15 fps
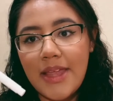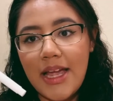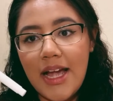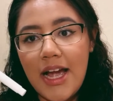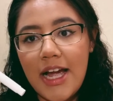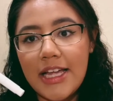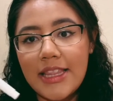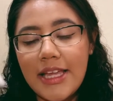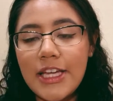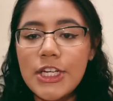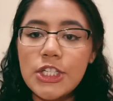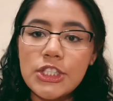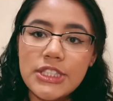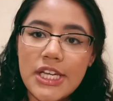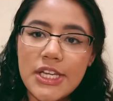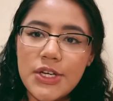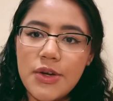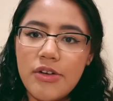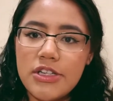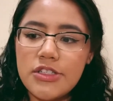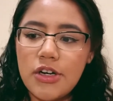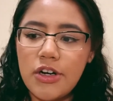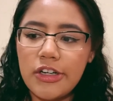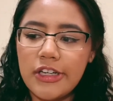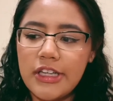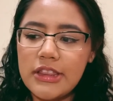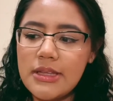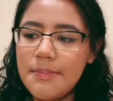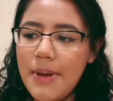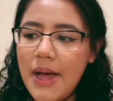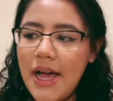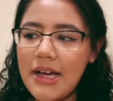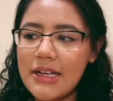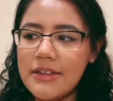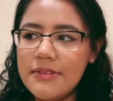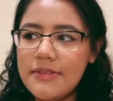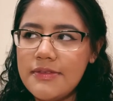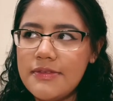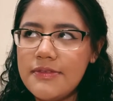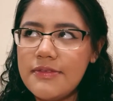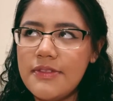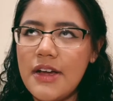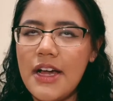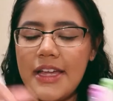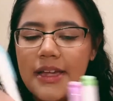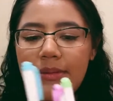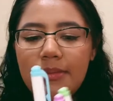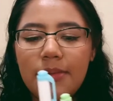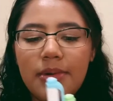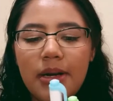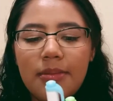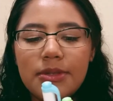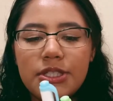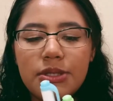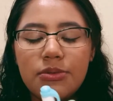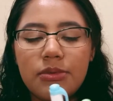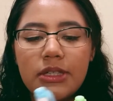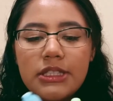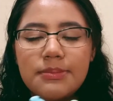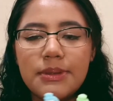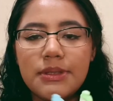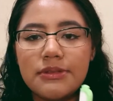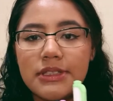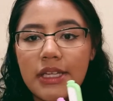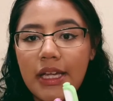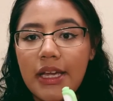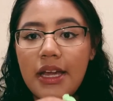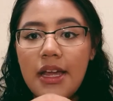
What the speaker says: highlighters. I know at Target the pack of, I can't remember how much it was, but it was like